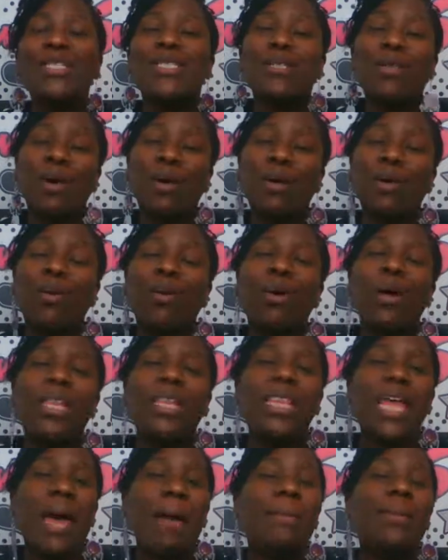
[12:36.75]
So
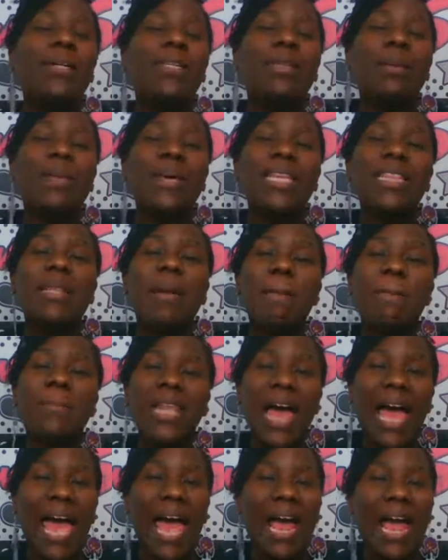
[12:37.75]
that put them in the
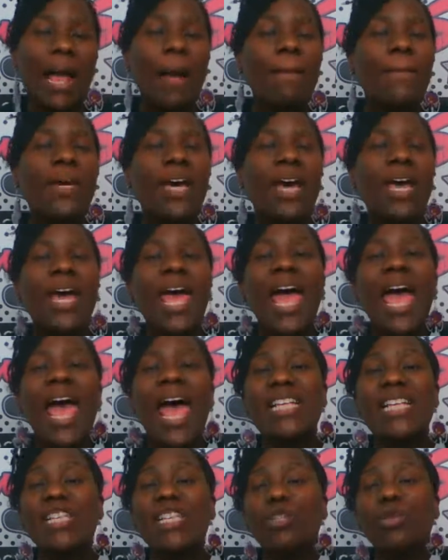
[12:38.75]
black. But
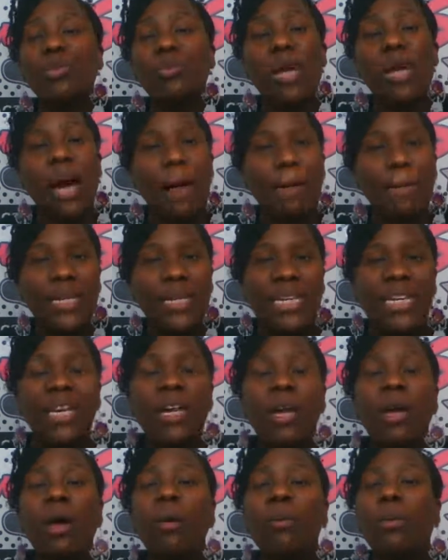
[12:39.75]
as a new
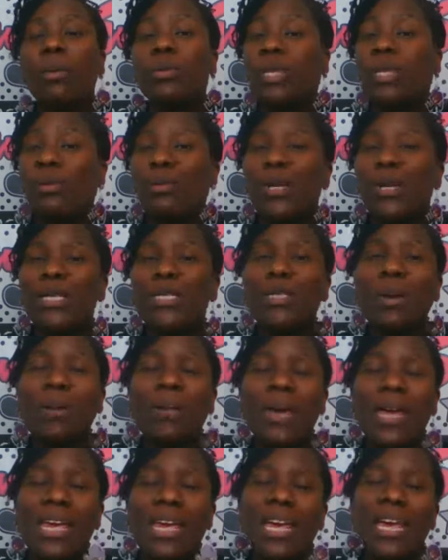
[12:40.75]
company, most companies
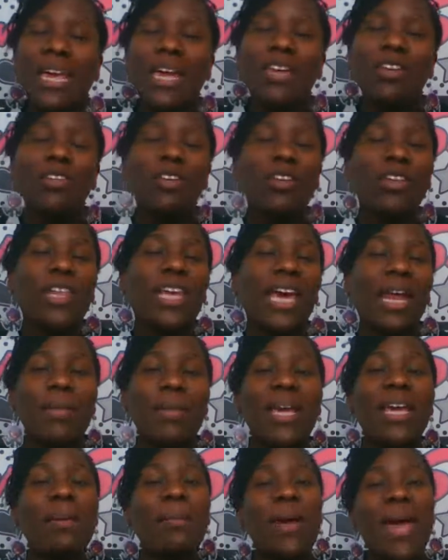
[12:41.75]
don't make it, you know, they got
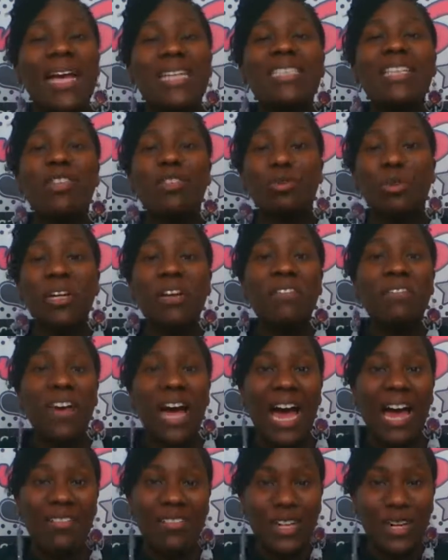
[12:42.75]
to make it past the 3 to
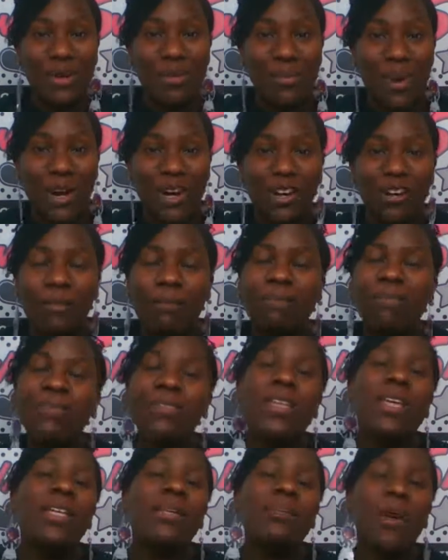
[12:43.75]
5 year mark.
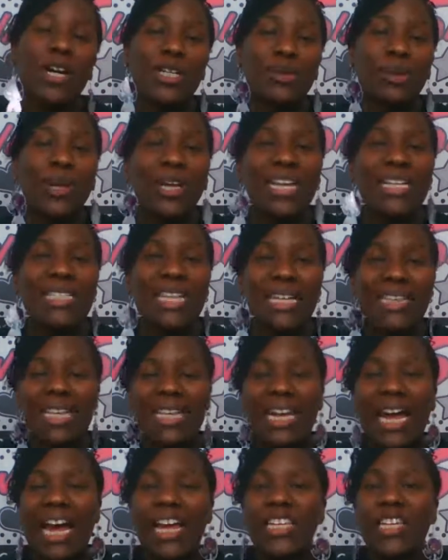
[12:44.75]
Poshmark is at
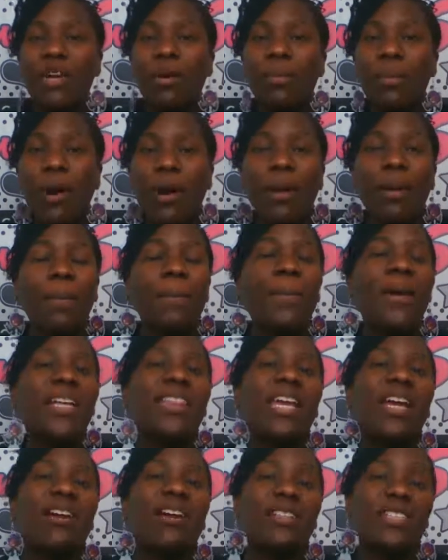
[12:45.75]
the 9 year mark,
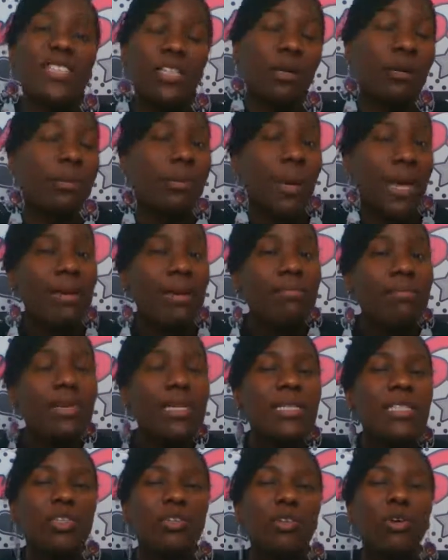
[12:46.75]
but they're still
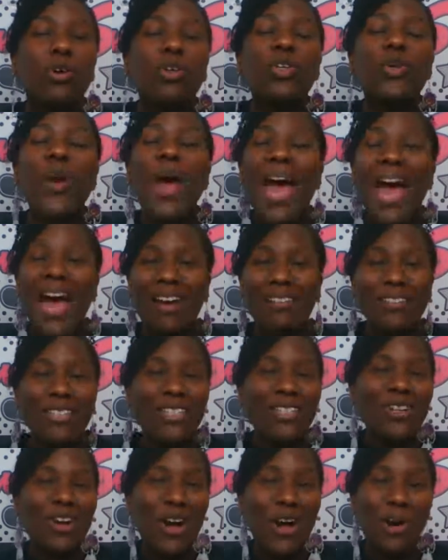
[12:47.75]
babies. You know, you have
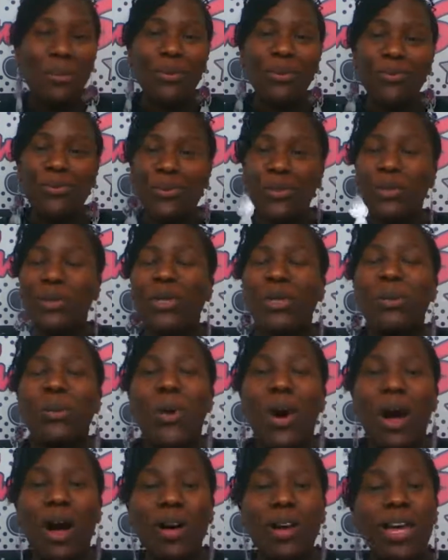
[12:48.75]
to crawl before you can
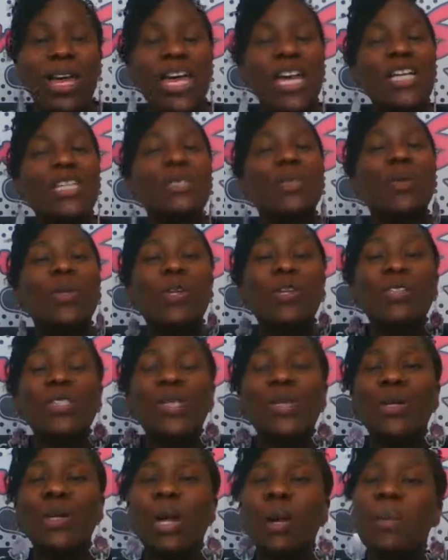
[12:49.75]
walk. So they're
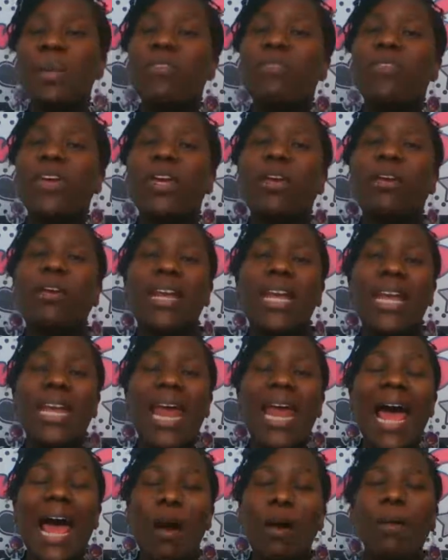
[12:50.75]
still going to be figuring
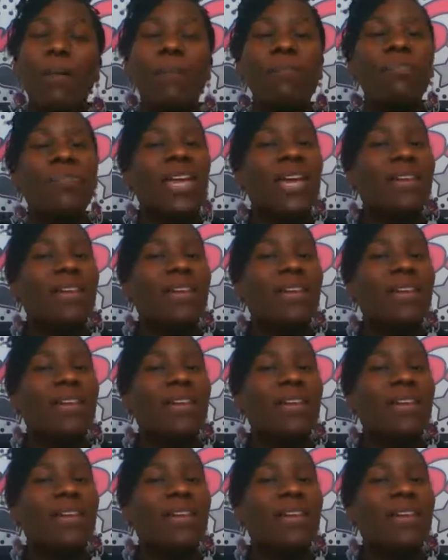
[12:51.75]
it out.